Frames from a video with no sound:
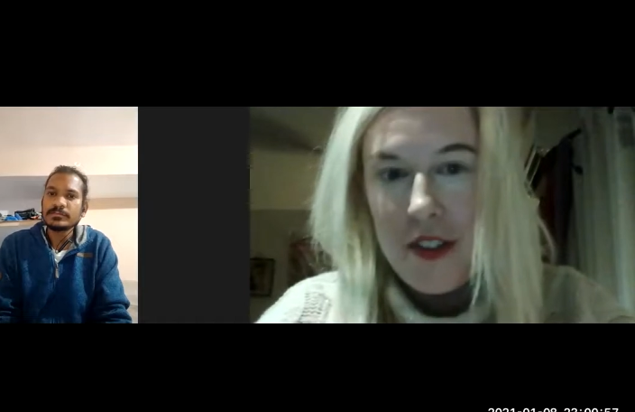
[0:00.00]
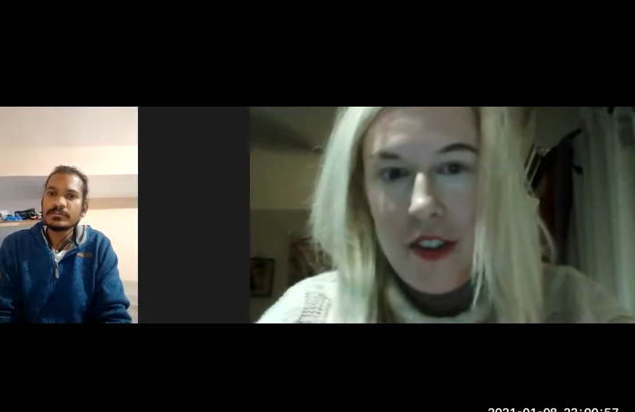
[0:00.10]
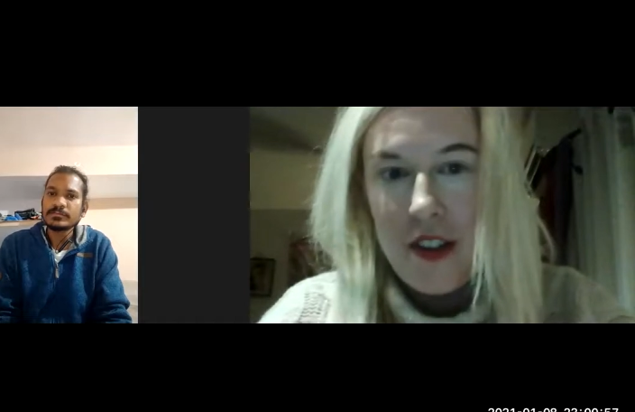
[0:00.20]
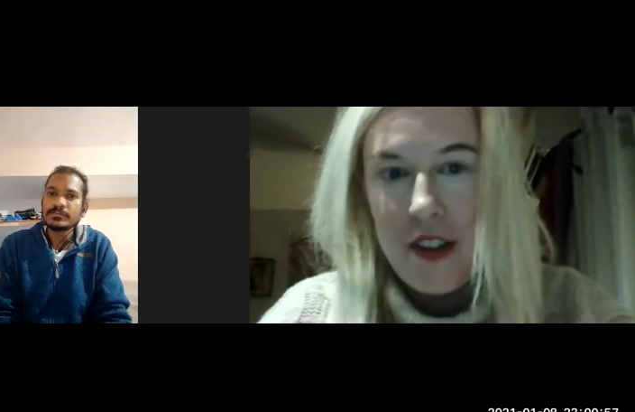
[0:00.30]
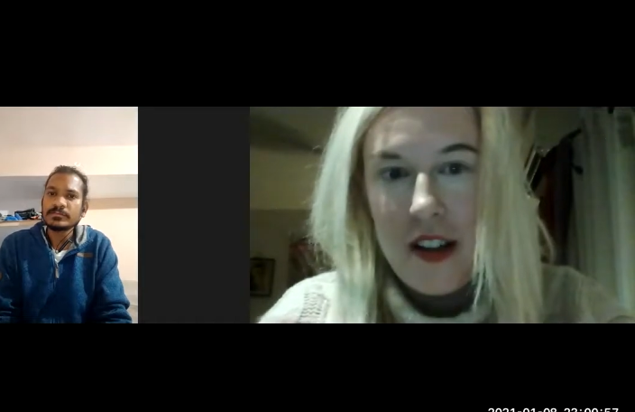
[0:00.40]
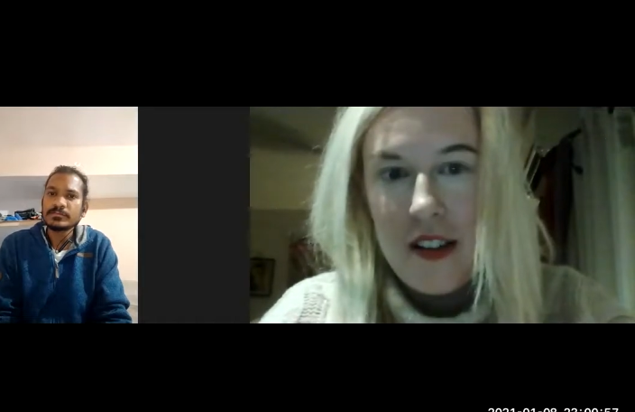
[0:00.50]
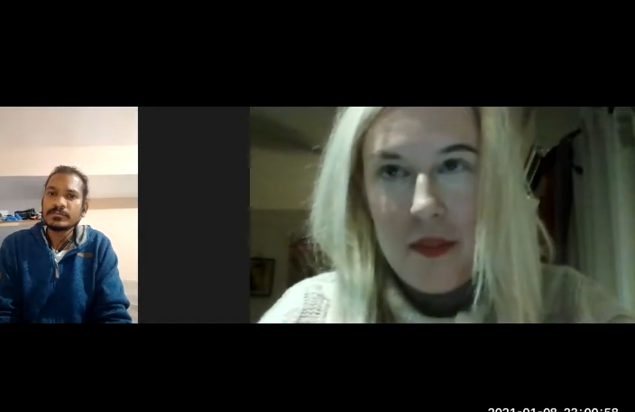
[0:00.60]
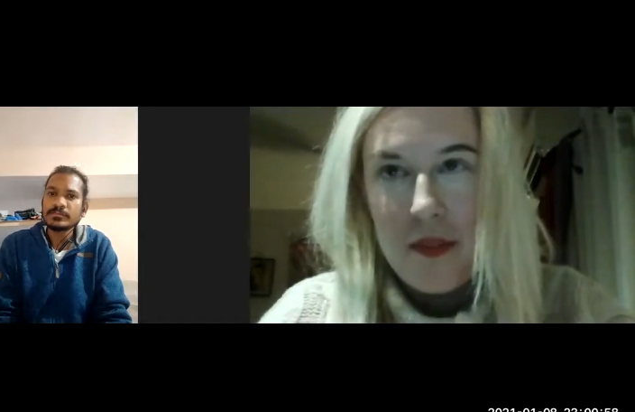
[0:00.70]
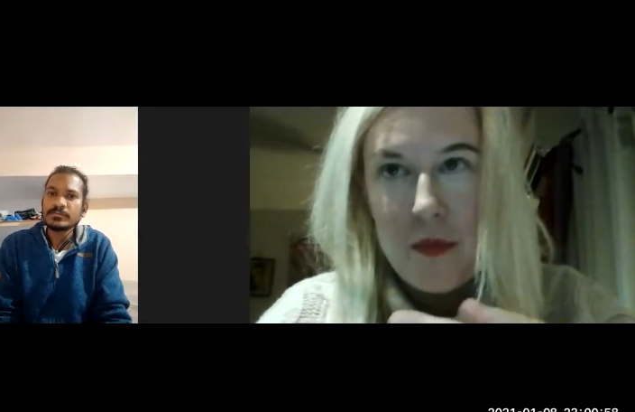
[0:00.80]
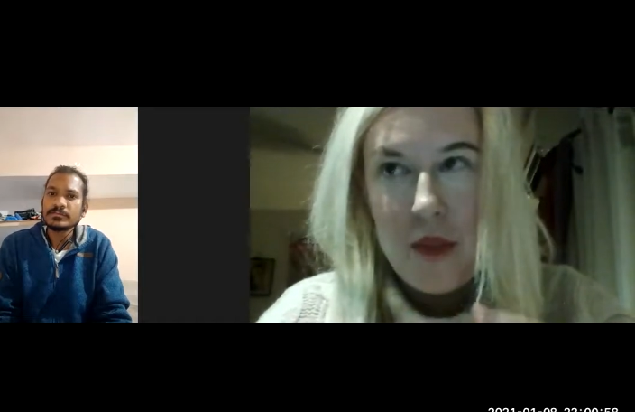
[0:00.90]
Speaker 1: through
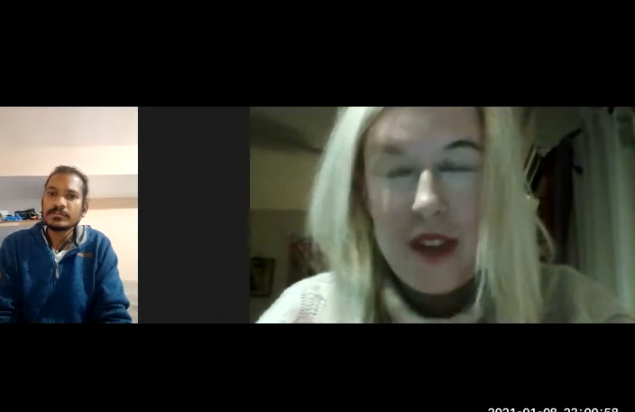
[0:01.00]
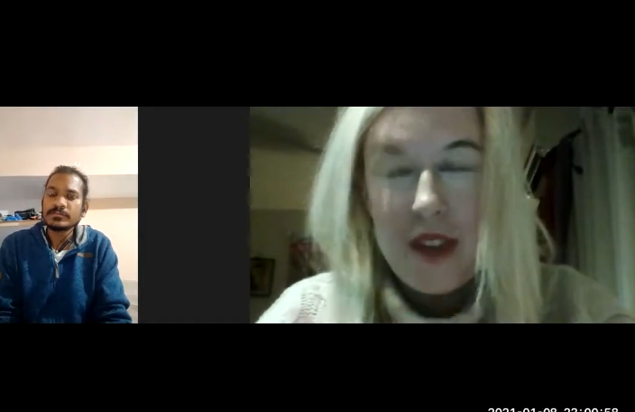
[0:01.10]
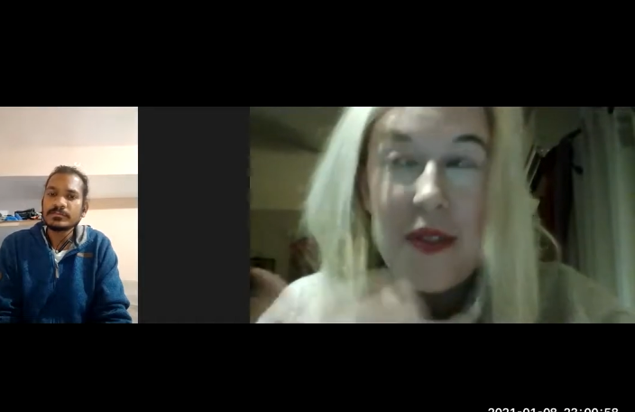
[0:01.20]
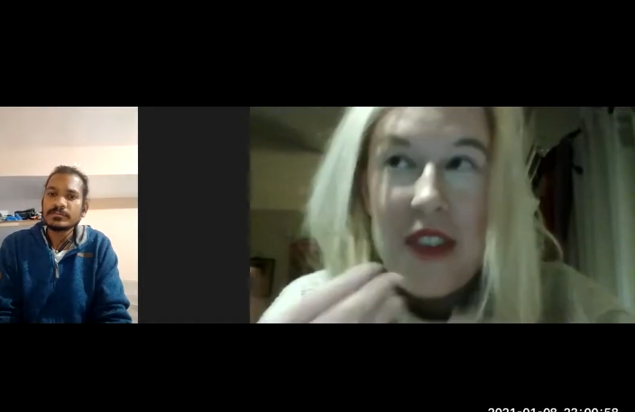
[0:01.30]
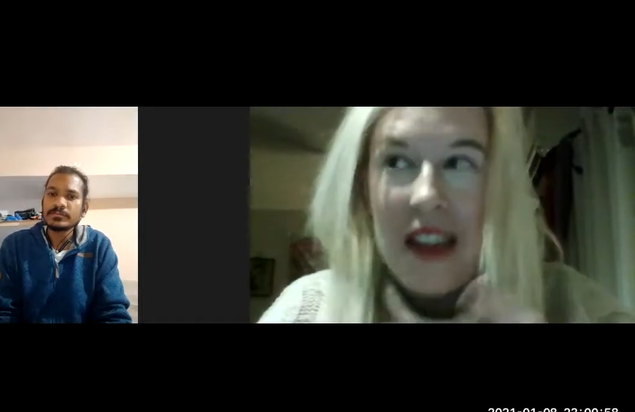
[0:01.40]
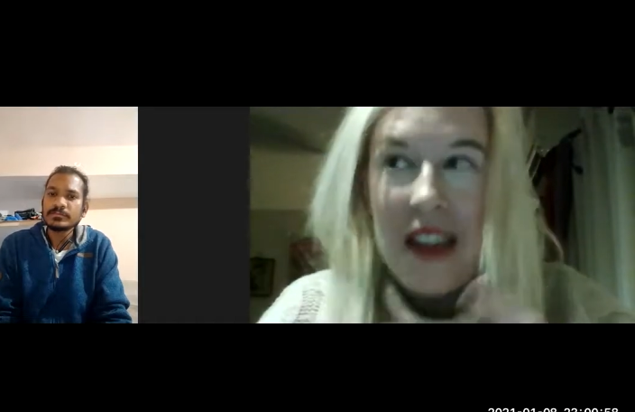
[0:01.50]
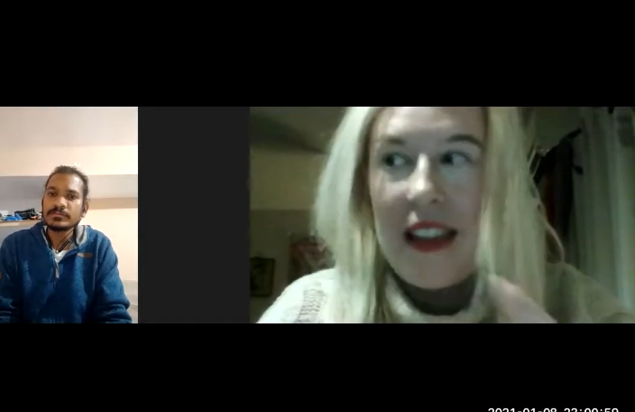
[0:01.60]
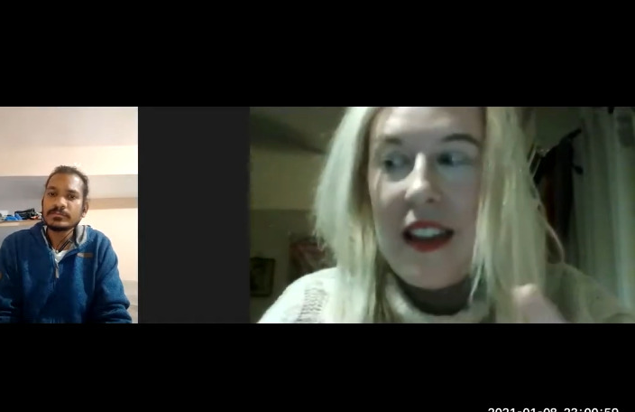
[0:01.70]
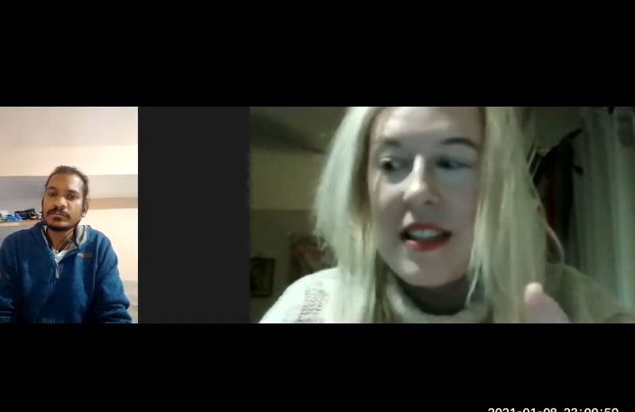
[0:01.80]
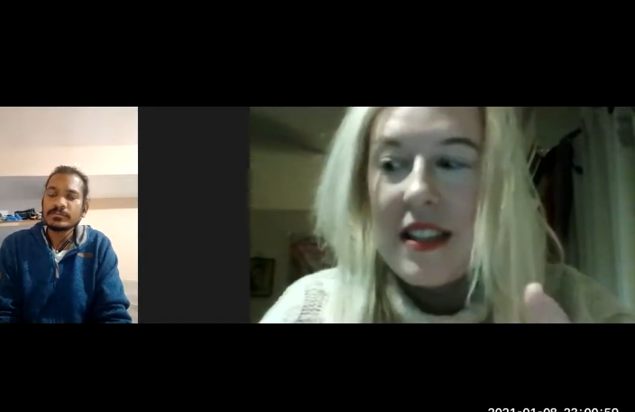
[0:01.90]
i i
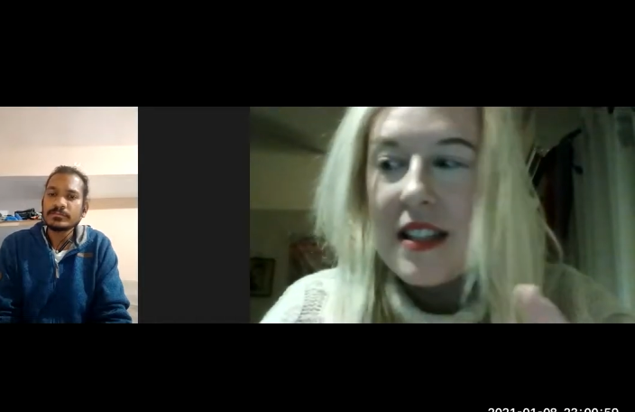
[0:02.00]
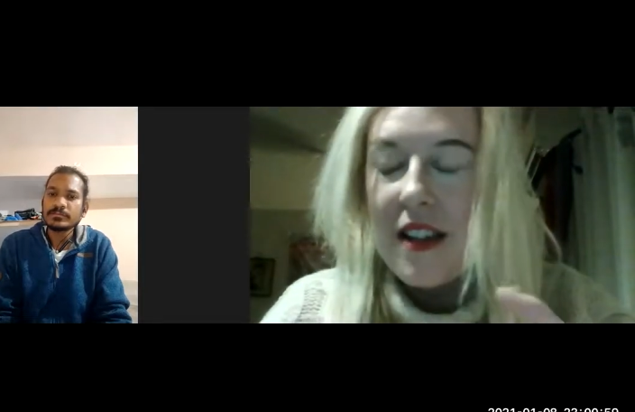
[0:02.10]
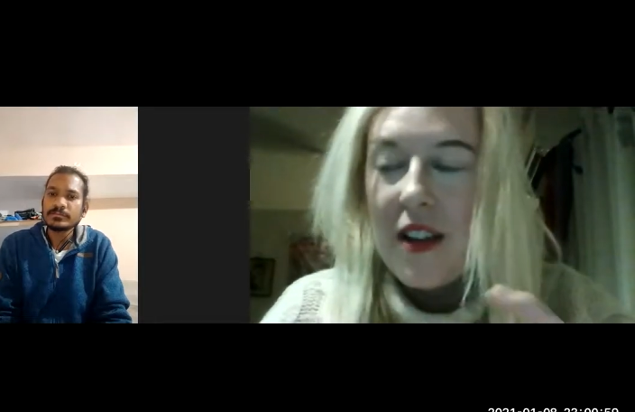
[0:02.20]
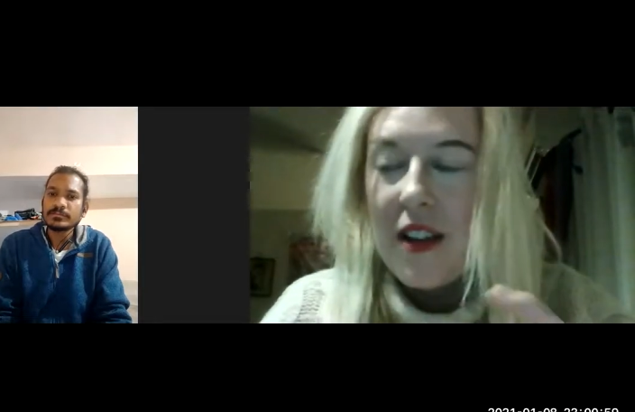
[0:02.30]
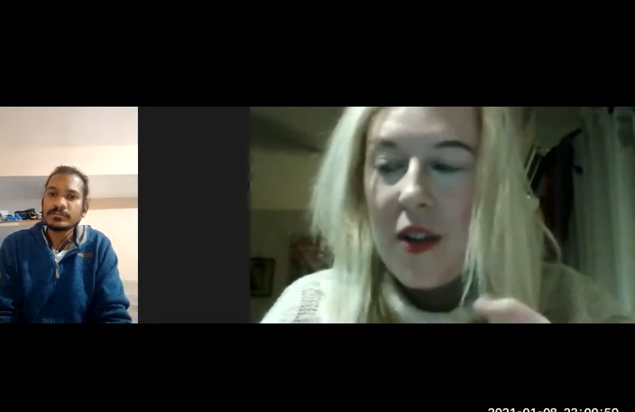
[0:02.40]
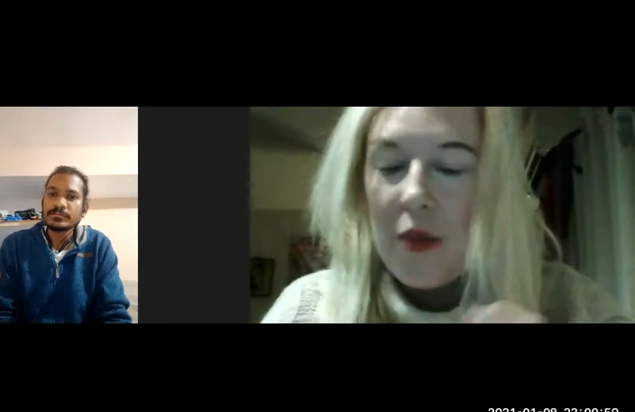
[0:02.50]
think is that